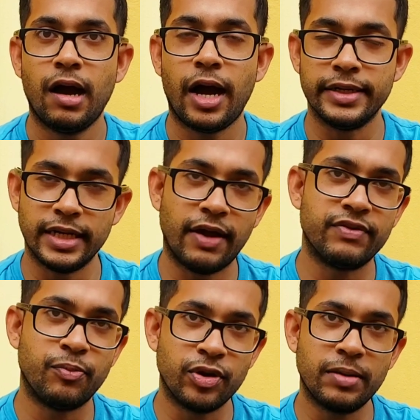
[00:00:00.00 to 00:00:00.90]
and then have
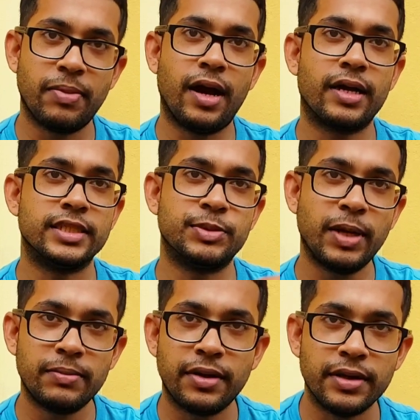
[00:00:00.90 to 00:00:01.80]
to bring it back and
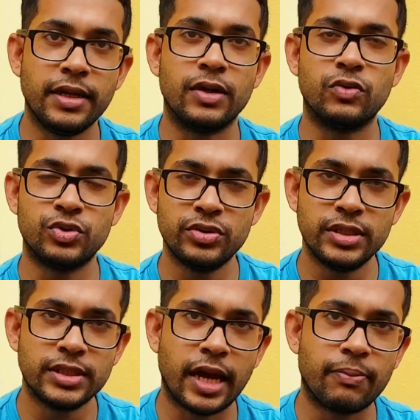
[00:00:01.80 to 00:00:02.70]
spend money and go through the
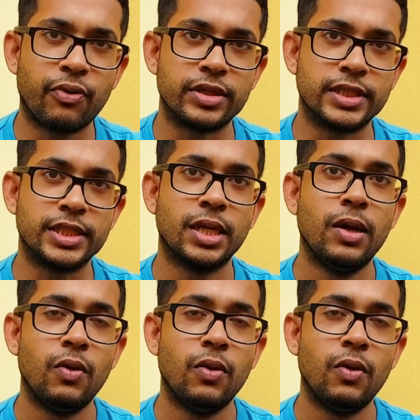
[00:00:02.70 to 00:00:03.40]
entire process,